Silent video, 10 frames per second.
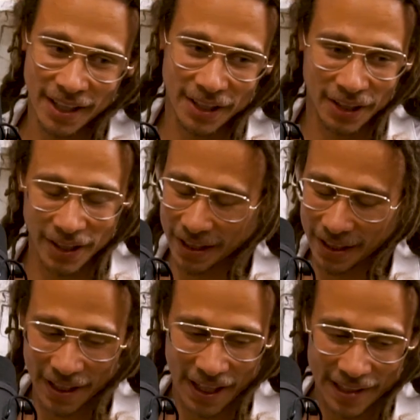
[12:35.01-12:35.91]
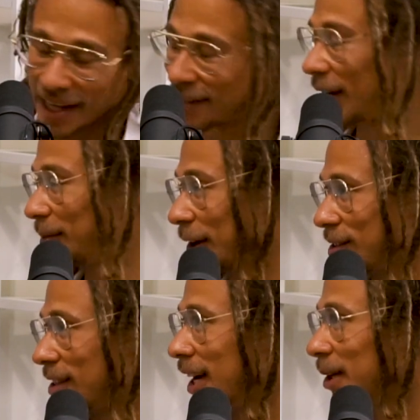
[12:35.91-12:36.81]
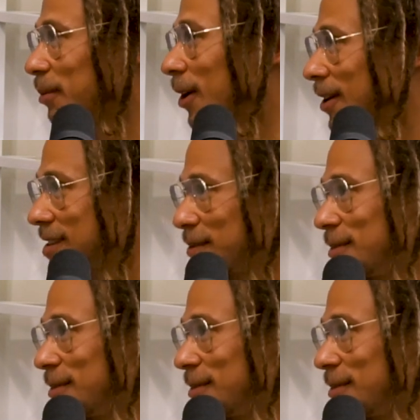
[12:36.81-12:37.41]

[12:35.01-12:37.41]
you know, at that time that was a lot of parts